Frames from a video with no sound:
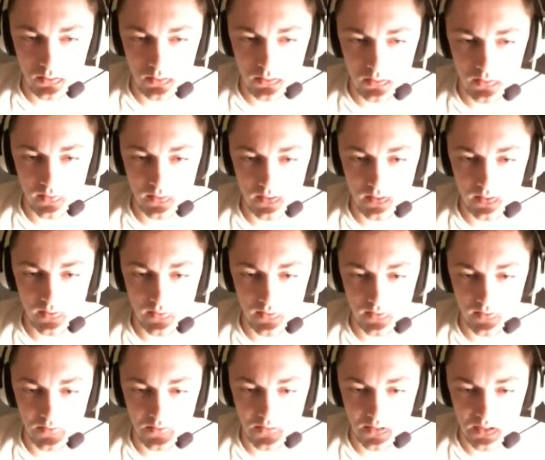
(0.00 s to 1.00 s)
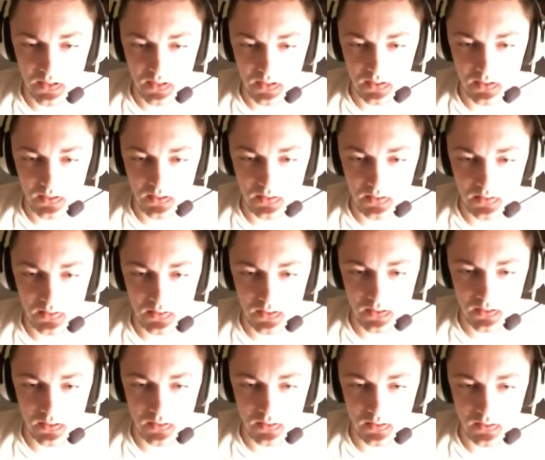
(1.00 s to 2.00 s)
And see if there's something on here. It's
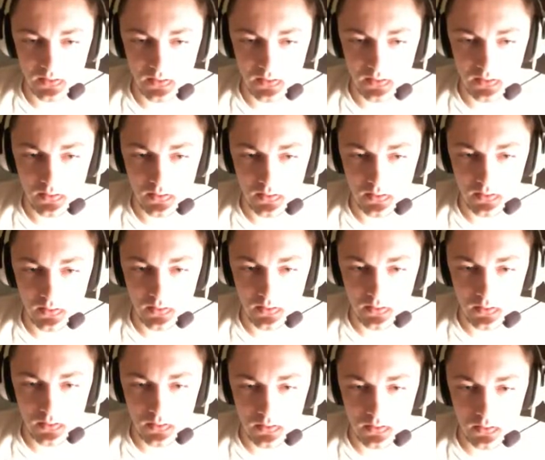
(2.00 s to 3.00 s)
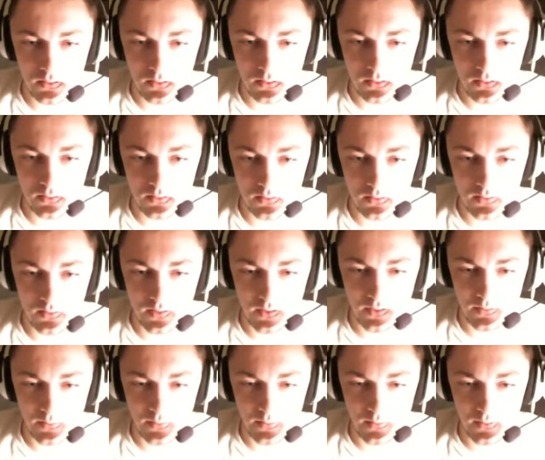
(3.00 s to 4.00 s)
kind of... Oh, there's
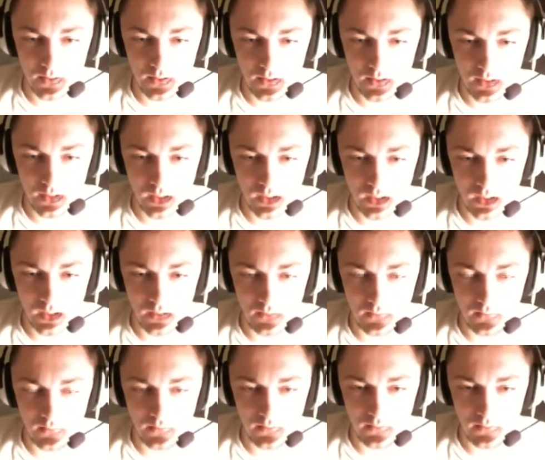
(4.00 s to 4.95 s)
gotta be one in the cave.